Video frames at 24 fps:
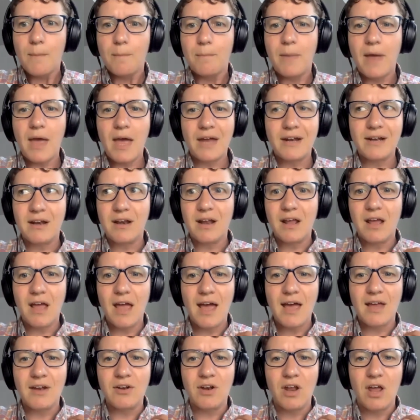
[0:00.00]

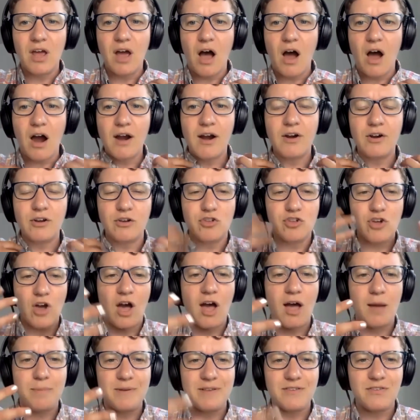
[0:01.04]
And our
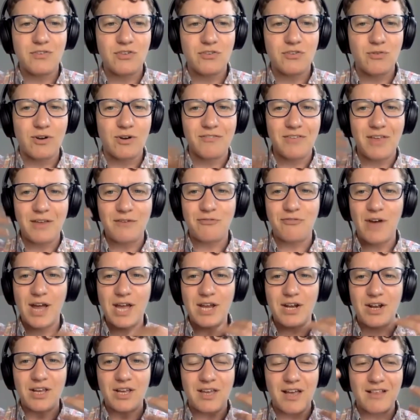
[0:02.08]
job is to sort of like fight
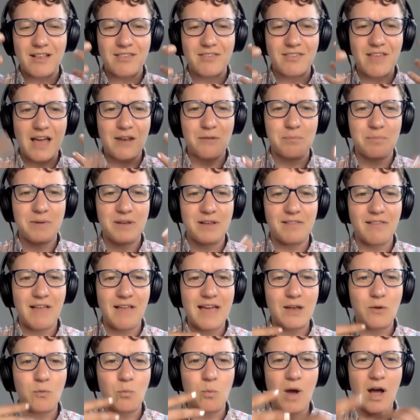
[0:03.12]
against that and be
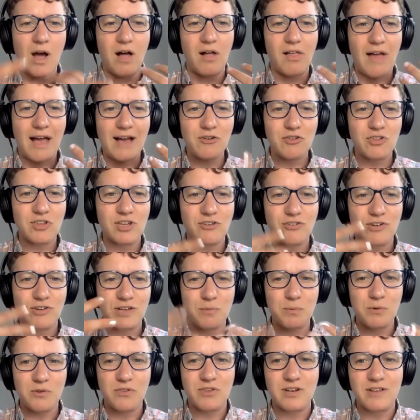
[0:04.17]
like, well, actually a trans
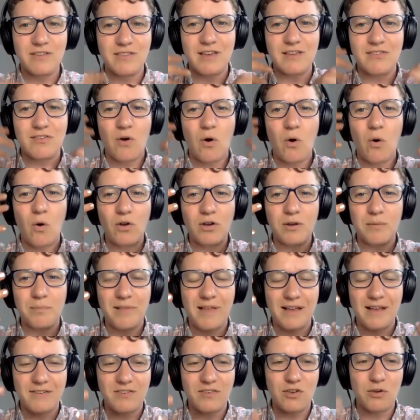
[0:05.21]
person is a whole
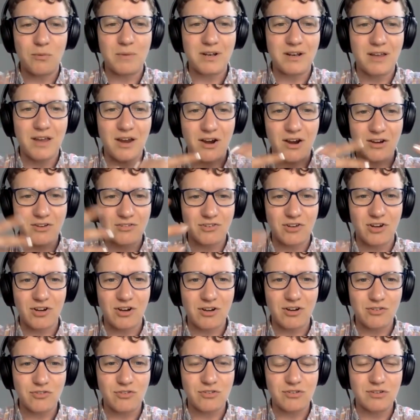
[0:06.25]
complex human
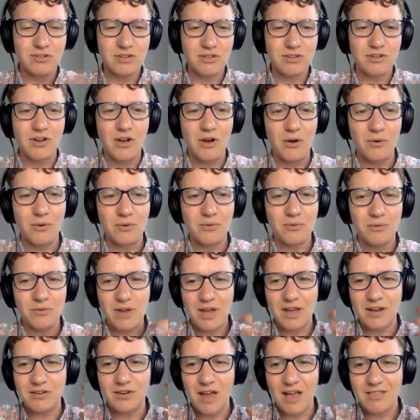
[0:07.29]
character,
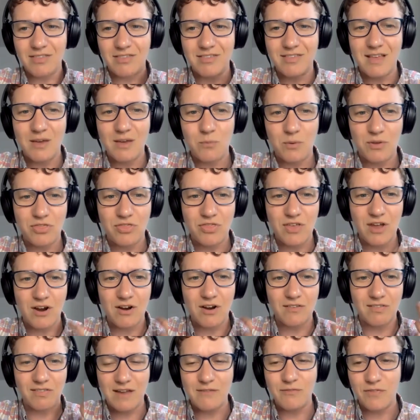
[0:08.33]
and sit with
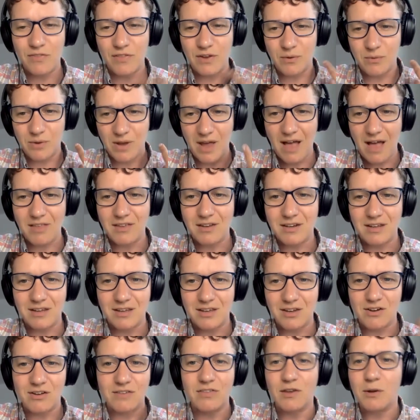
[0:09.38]
their life and their reality
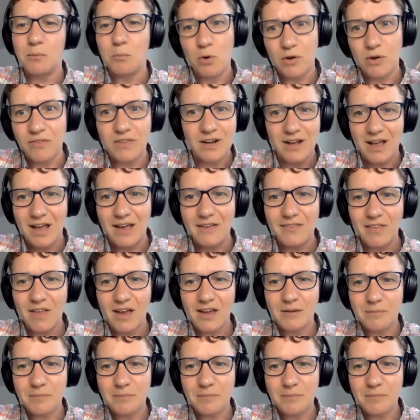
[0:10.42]
here. They're more than a headline.